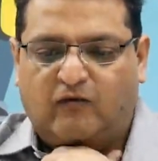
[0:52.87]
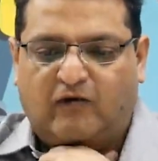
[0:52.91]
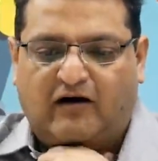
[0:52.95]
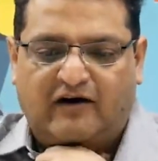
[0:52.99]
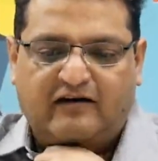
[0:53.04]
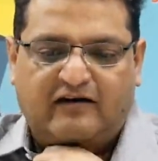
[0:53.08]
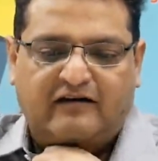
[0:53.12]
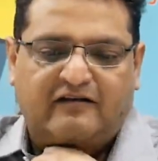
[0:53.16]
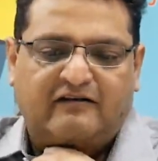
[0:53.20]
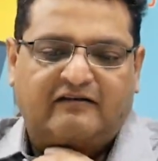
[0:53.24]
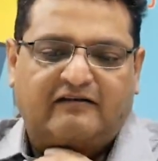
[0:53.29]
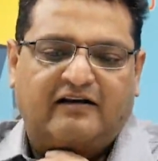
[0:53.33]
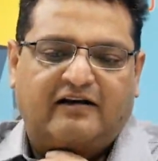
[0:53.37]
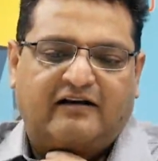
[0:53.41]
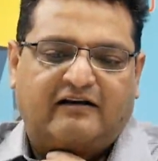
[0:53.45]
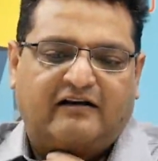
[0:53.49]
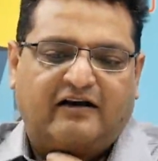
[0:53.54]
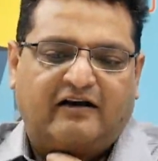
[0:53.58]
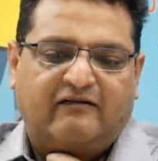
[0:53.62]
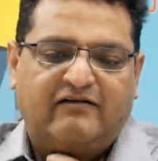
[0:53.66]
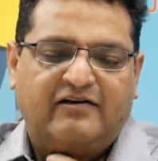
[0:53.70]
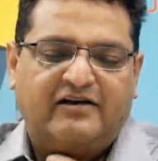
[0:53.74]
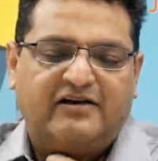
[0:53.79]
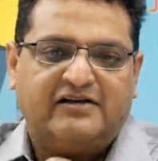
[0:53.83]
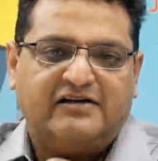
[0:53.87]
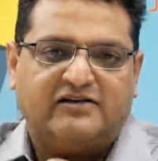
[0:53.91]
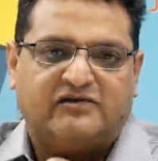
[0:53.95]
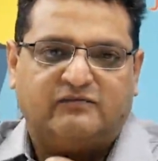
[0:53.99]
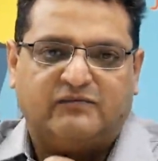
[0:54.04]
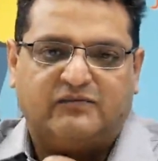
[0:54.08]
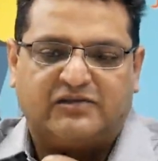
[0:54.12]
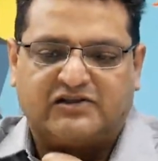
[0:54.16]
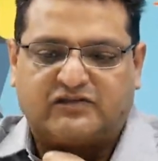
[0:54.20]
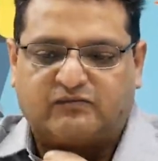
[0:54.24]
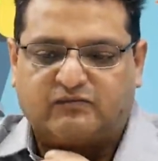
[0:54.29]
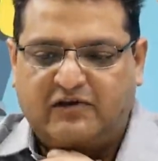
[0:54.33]
One is that evidence
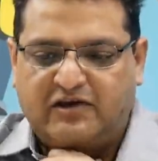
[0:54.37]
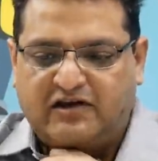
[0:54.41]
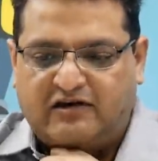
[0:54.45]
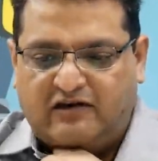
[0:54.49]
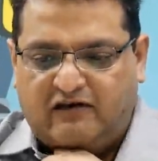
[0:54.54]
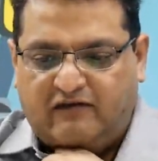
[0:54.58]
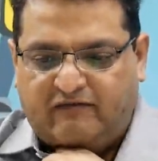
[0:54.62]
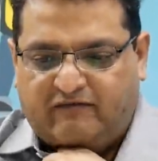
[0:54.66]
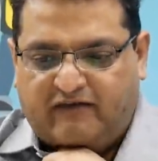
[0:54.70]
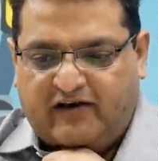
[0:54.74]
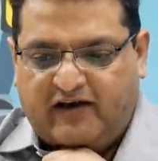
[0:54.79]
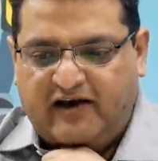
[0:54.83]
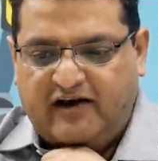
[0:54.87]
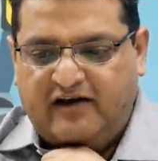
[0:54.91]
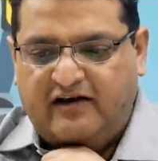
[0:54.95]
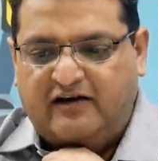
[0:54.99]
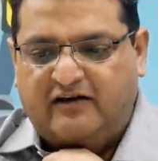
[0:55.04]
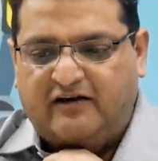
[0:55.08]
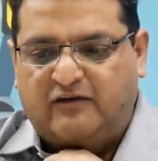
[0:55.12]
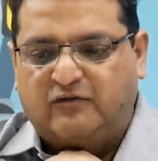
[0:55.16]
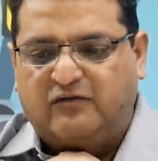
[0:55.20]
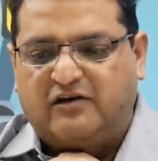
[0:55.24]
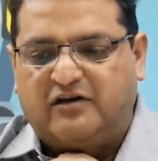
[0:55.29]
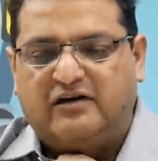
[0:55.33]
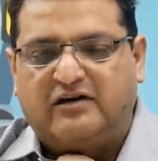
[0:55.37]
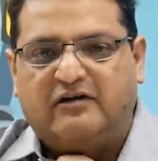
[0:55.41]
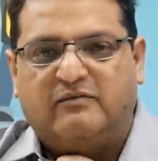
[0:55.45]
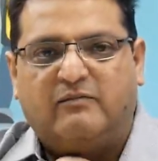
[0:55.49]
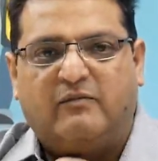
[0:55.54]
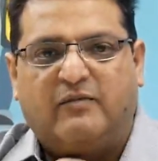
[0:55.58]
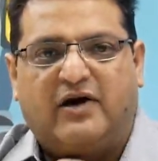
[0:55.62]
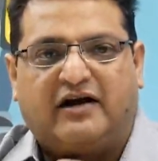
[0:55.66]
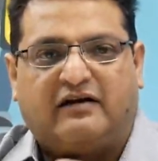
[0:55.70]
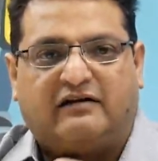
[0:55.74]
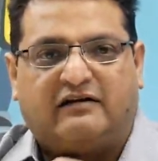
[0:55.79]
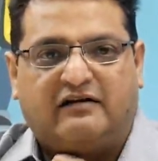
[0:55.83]
must be confined to the
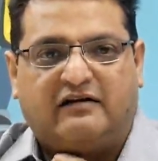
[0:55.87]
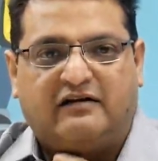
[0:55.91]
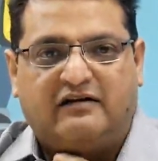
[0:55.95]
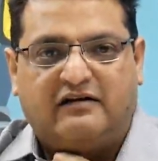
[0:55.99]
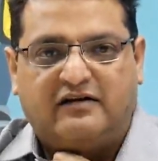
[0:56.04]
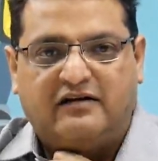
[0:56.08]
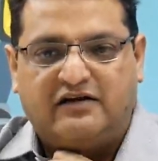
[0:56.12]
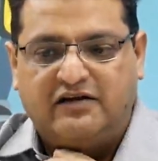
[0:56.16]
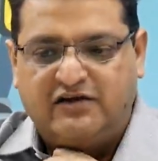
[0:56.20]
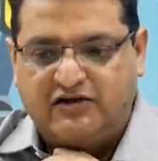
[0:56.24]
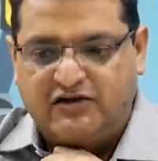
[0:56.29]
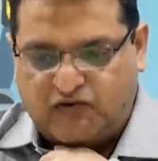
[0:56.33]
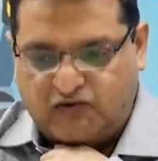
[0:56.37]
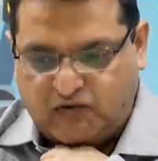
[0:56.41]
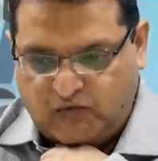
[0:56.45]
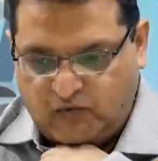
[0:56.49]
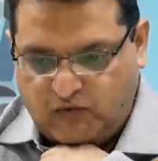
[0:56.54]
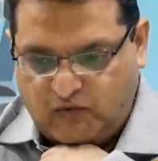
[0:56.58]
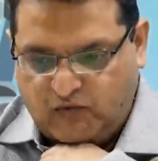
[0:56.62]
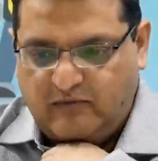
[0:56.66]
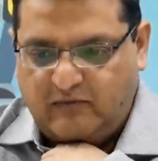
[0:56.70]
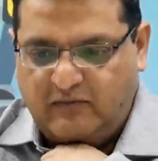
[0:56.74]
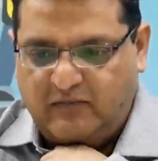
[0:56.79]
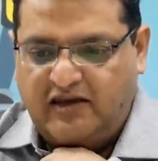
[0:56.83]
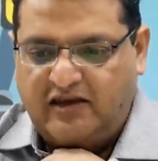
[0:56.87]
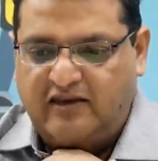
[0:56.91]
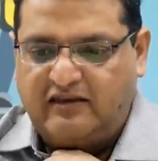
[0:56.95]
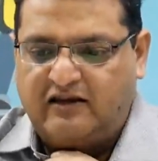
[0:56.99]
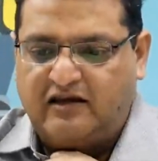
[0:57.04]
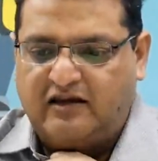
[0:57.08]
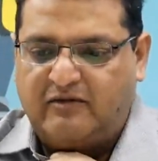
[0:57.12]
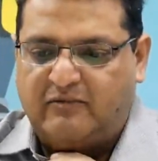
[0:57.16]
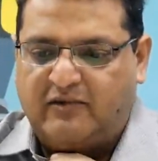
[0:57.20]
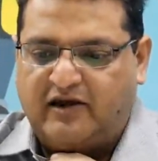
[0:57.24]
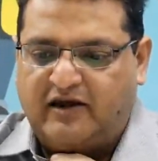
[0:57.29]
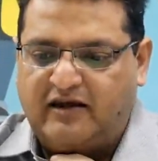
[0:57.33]
matter in issue, meaning
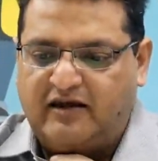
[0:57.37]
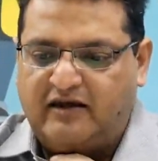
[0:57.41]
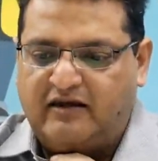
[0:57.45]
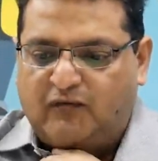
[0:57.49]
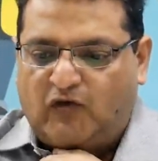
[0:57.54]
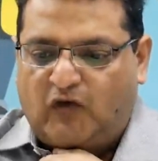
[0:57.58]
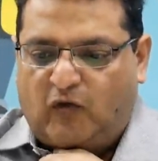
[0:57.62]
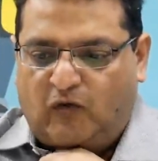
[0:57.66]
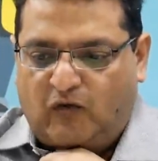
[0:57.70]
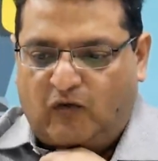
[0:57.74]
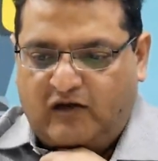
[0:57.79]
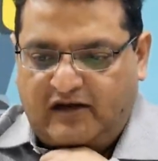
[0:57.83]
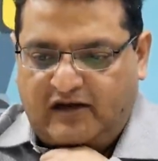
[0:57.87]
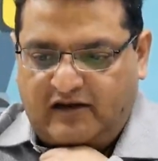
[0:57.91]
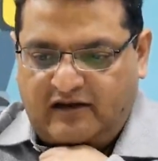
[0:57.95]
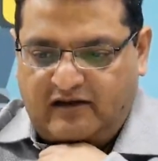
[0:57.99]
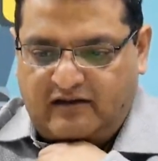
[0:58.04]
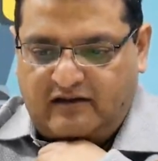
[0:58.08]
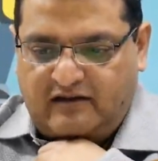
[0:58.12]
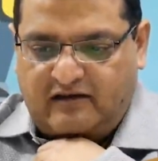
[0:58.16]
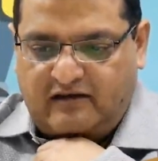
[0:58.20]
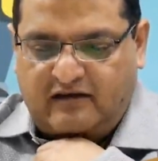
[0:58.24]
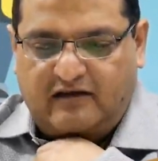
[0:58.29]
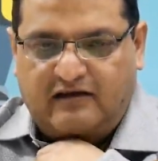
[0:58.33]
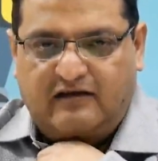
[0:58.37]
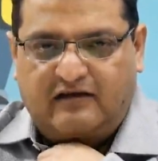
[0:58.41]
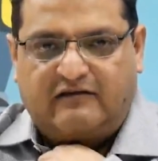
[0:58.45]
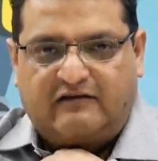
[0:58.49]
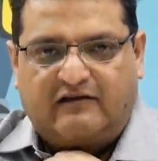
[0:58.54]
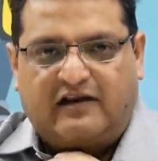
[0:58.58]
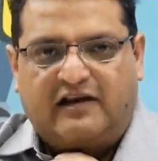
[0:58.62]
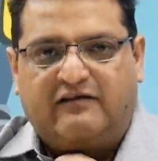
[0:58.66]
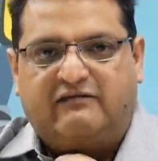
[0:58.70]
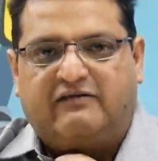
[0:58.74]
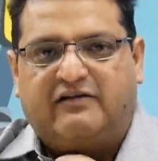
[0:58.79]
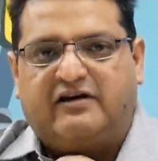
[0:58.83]
thereby only the
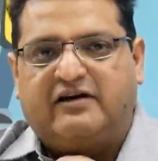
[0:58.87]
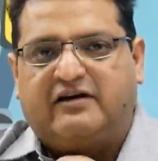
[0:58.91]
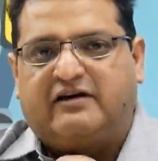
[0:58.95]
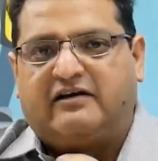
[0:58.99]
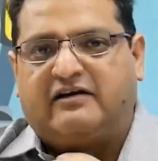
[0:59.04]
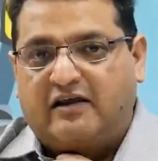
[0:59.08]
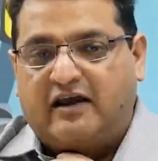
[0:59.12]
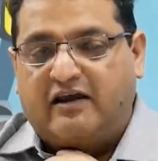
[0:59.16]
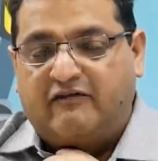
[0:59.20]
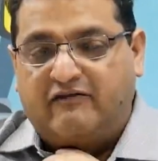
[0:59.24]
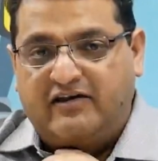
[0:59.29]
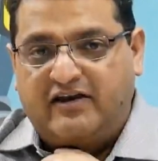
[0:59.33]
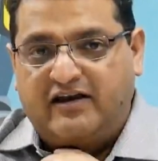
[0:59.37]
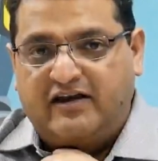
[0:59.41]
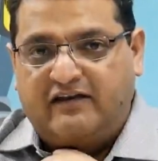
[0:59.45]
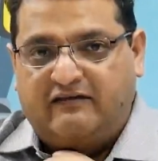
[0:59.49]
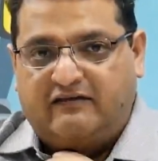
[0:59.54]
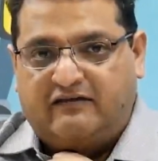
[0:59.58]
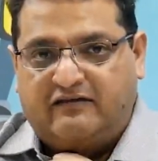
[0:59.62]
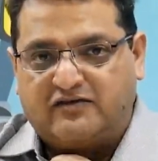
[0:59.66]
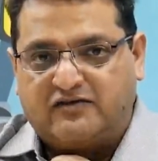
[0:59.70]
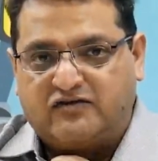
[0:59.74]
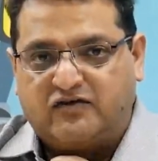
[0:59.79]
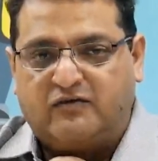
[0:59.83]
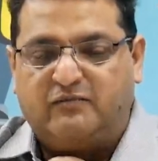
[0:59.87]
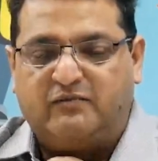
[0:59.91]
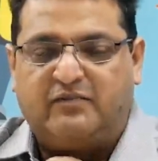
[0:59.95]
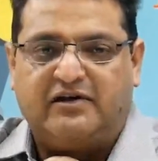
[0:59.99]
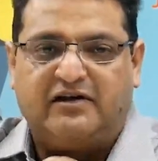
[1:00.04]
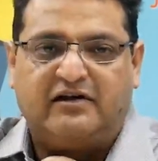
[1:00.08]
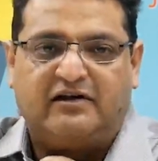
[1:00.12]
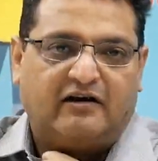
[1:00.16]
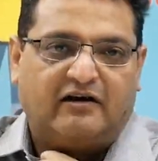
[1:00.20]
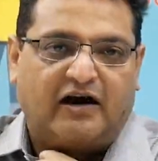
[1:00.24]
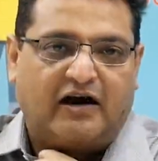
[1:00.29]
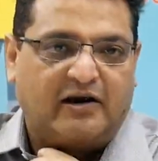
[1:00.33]
relevant evidence should be
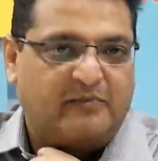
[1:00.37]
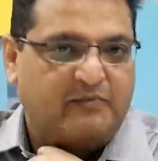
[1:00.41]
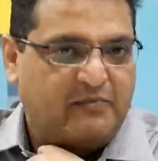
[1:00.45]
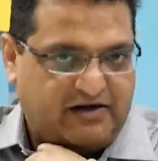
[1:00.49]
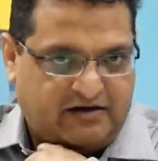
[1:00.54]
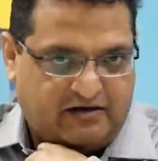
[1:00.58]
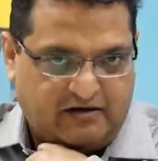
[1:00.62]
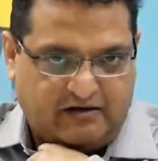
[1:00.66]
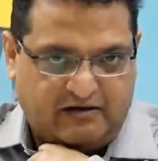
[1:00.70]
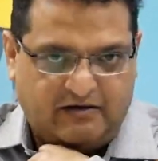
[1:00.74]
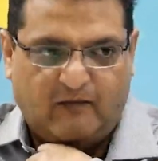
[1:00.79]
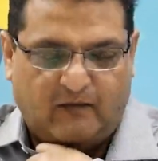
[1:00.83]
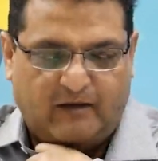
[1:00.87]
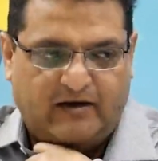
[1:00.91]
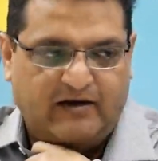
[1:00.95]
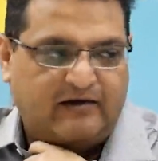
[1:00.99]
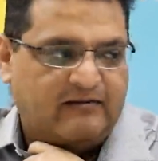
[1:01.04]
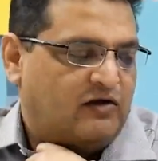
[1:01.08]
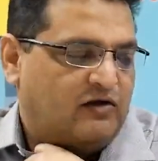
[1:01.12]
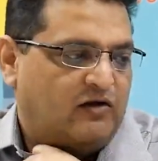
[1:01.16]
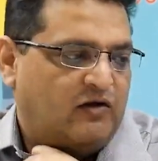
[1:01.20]
admitted. Right?